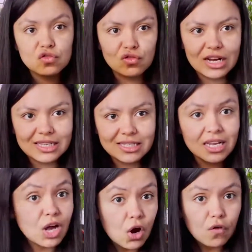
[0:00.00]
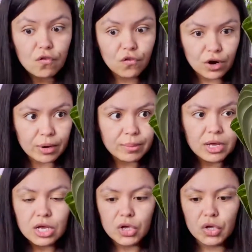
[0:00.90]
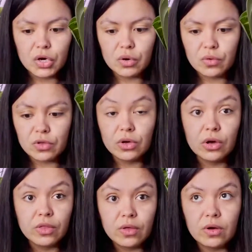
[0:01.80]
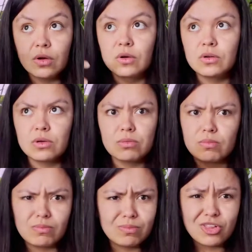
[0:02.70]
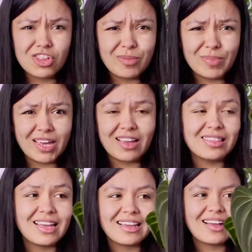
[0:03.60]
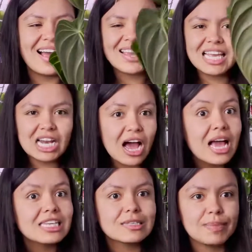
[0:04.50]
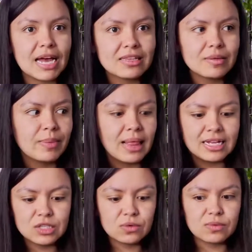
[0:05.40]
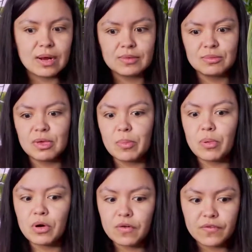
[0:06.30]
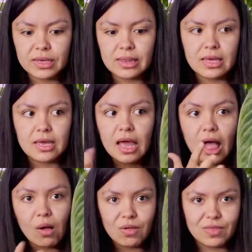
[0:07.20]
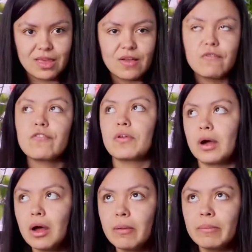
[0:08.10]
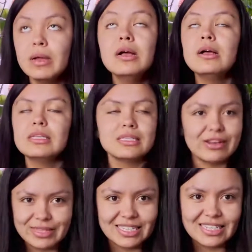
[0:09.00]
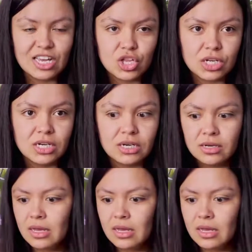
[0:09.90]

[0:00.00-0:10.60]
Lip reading: stress from, you know, the shipping. Like, I cannot expect the plant to arrive to me perfectly healthy from Southeast Asia,